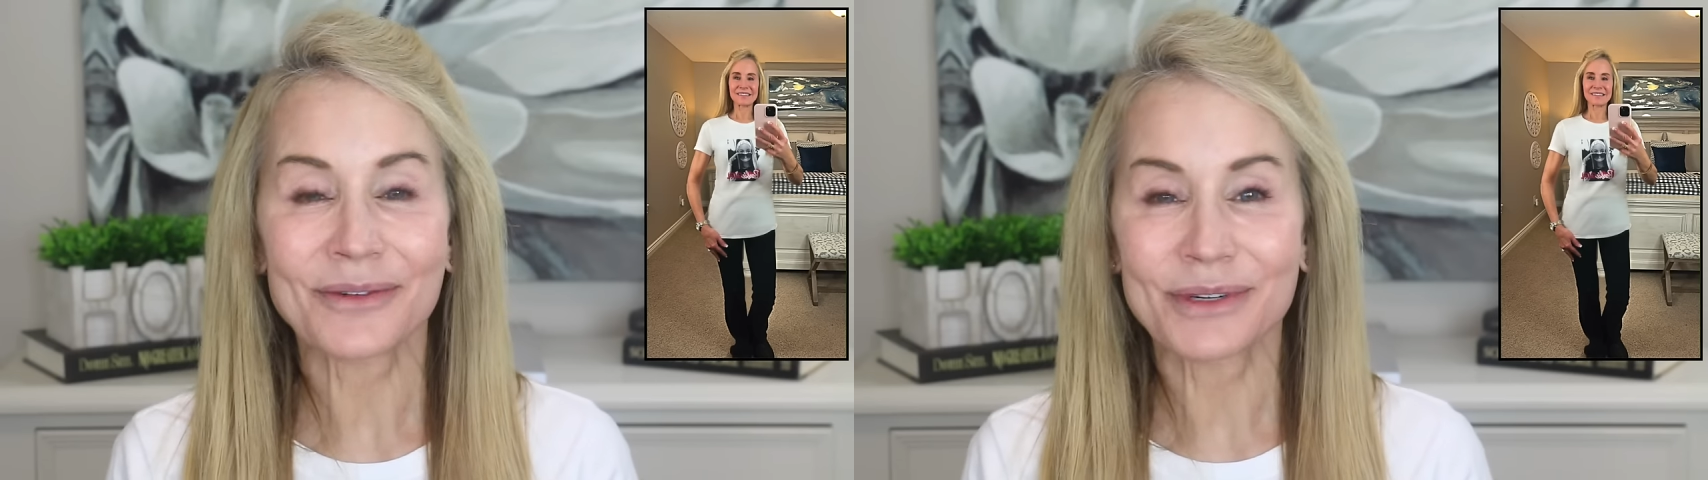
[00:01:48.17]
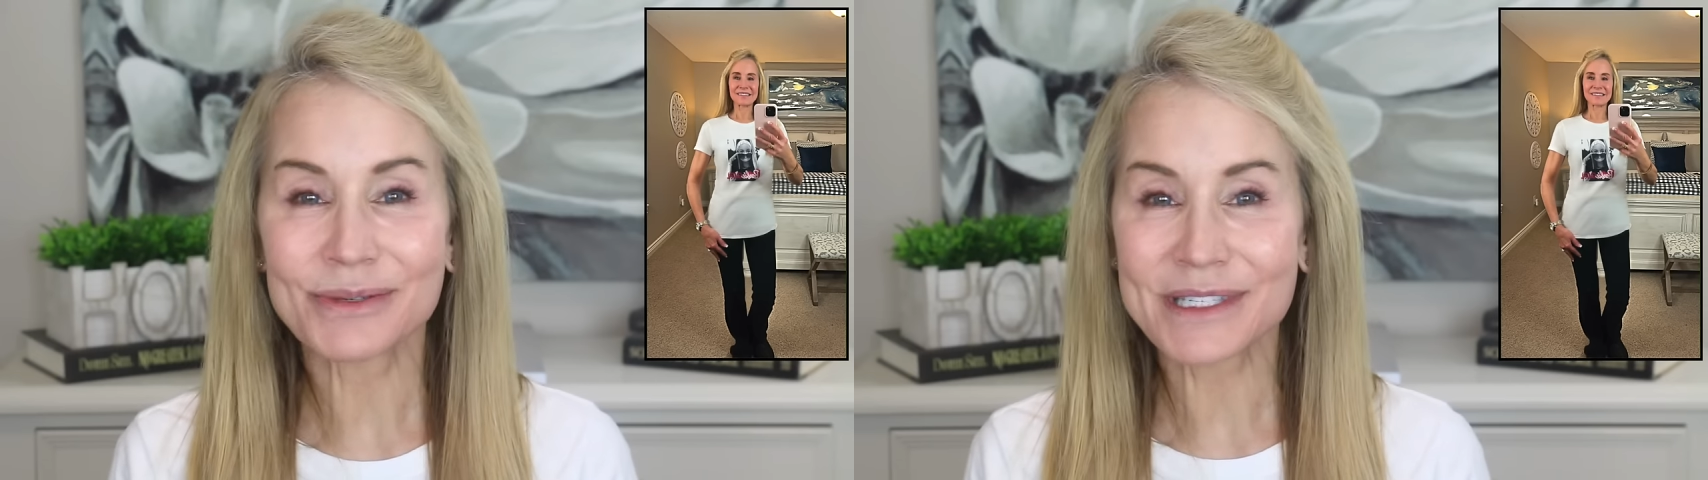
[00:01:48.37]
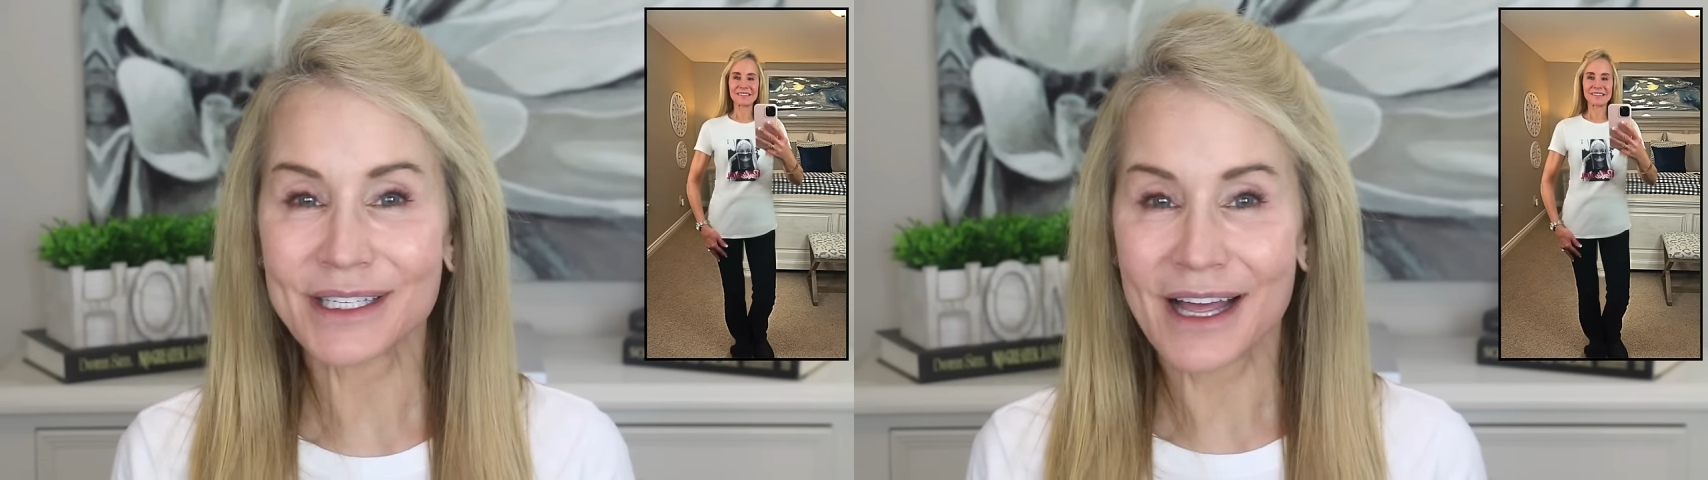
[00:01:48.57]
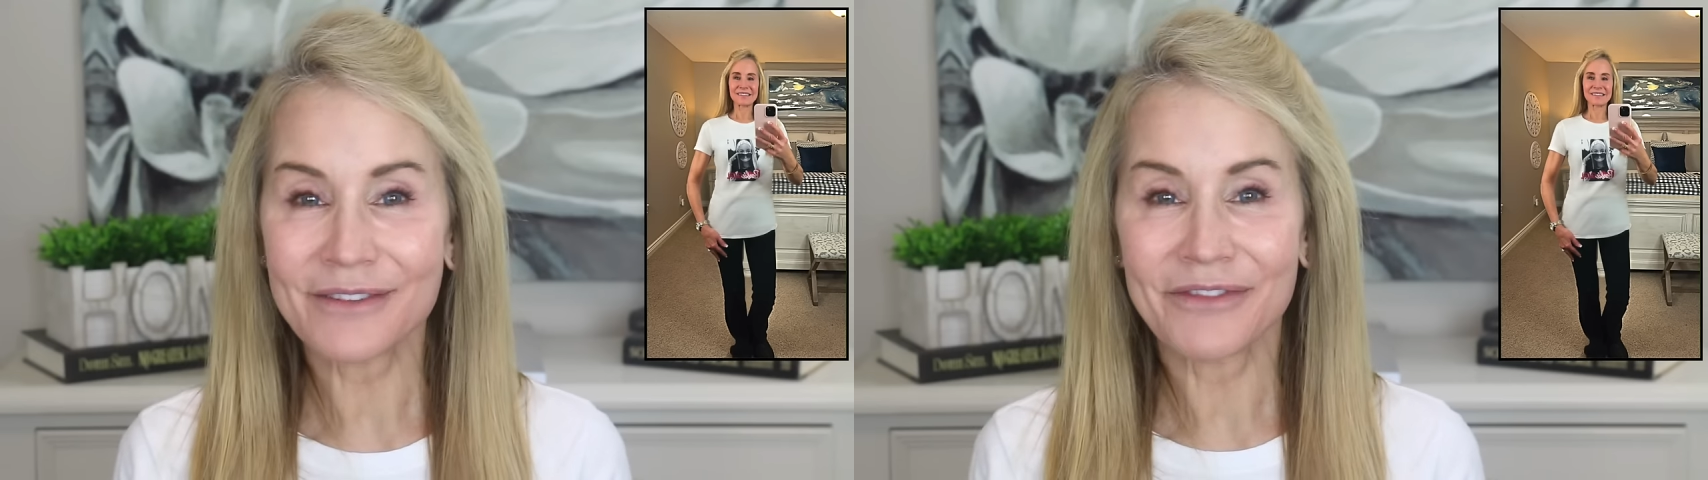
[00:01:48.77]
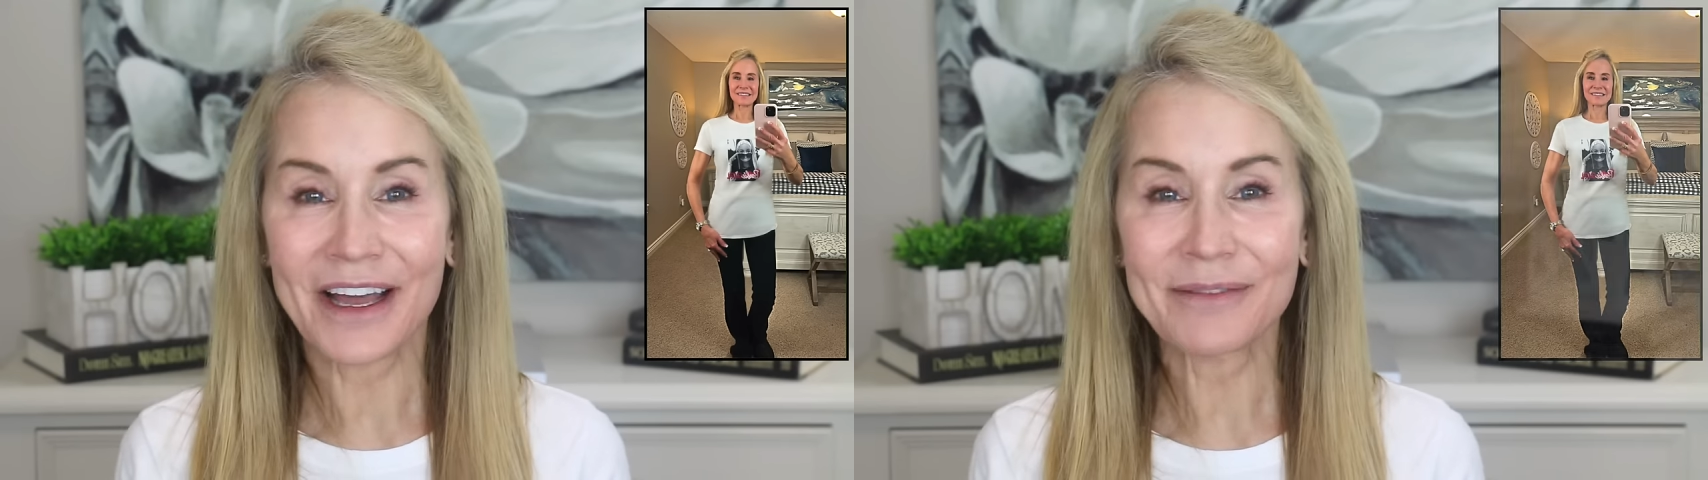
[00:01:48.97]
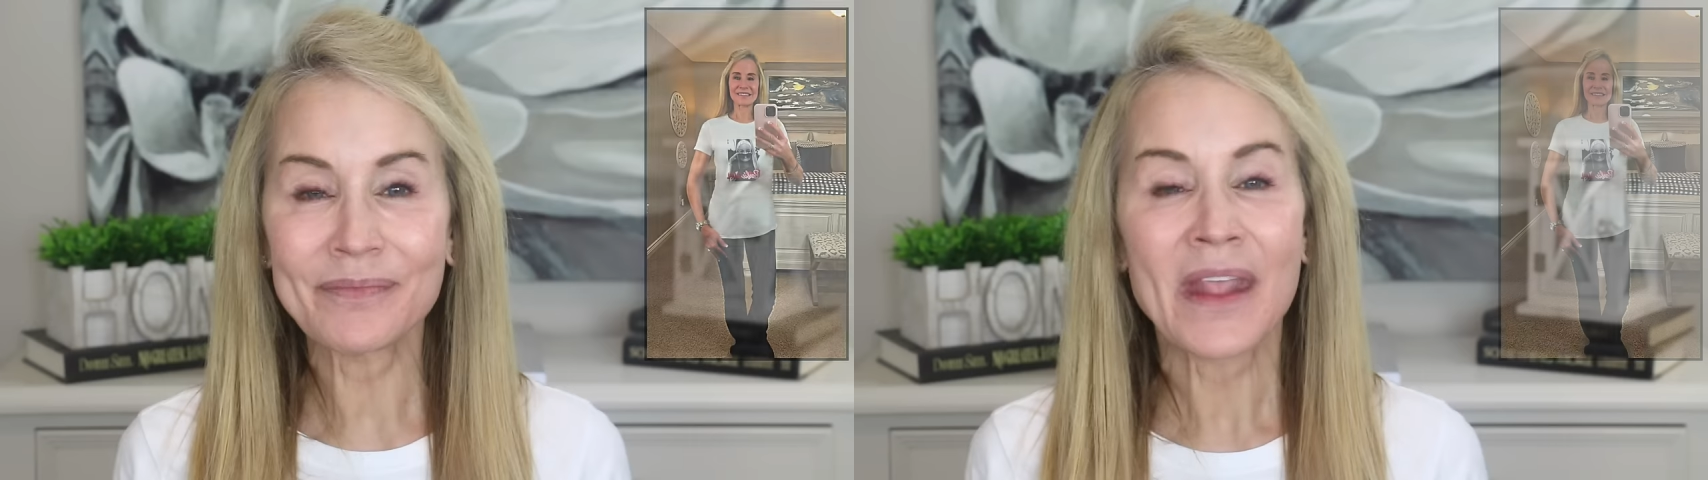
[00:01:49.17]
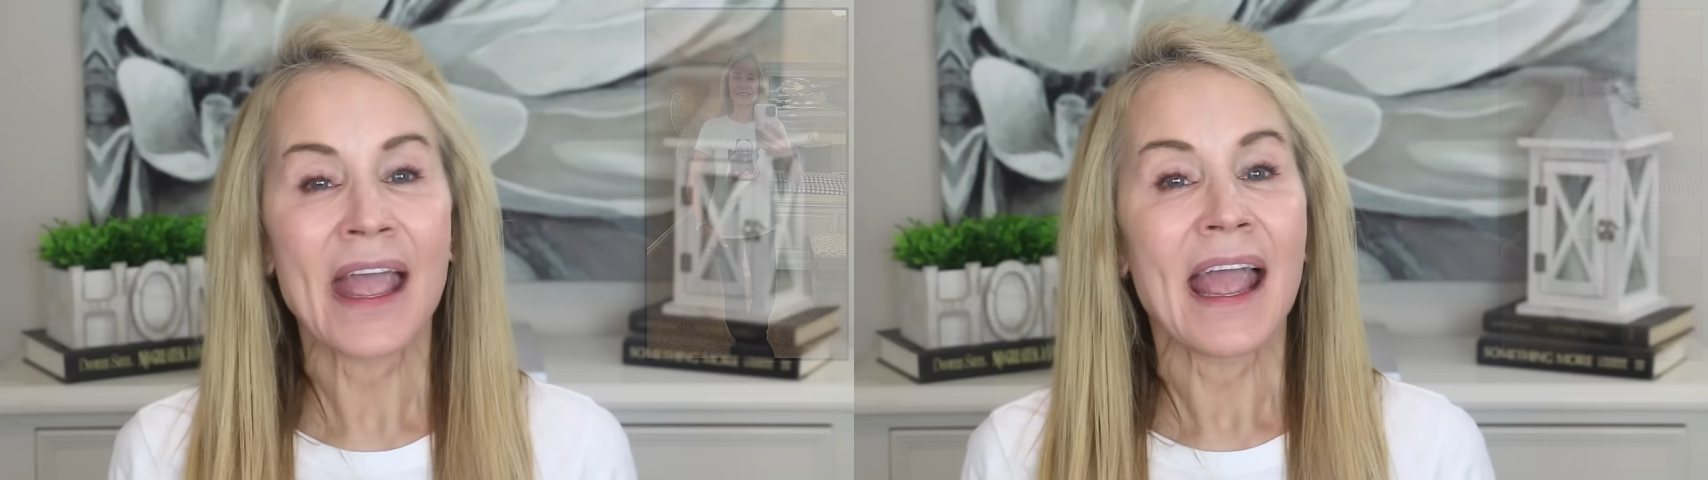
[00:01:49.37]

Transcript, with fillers: which was a lot of fun.